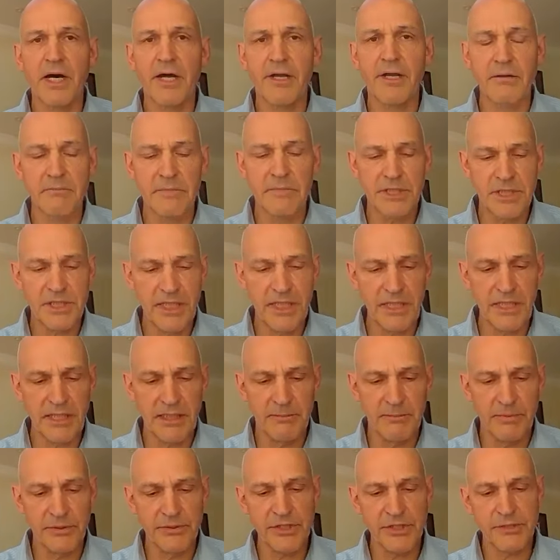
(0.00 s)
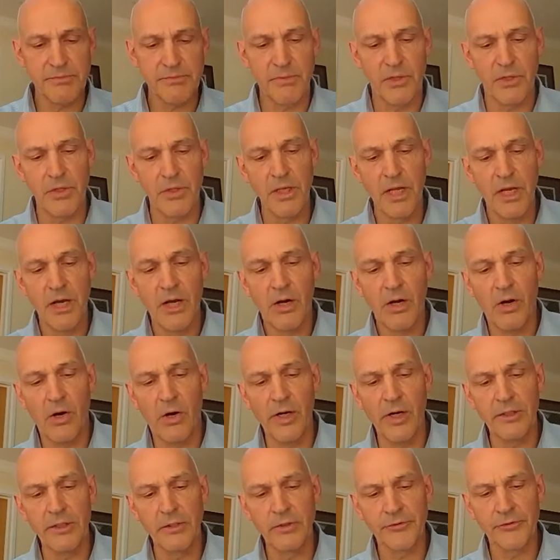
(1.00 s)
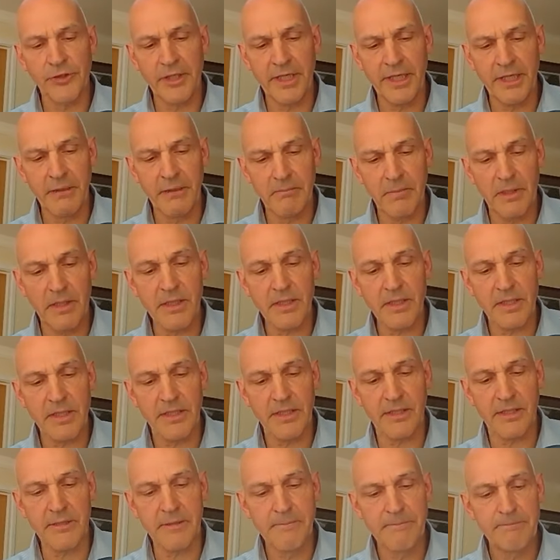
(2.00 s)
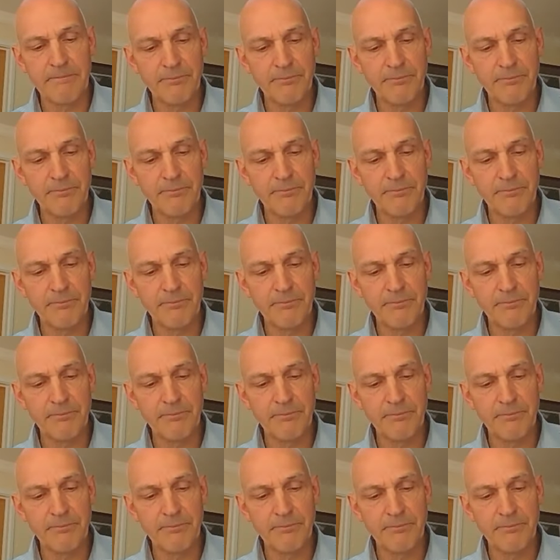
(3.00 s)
unmistakable small oil rig marker,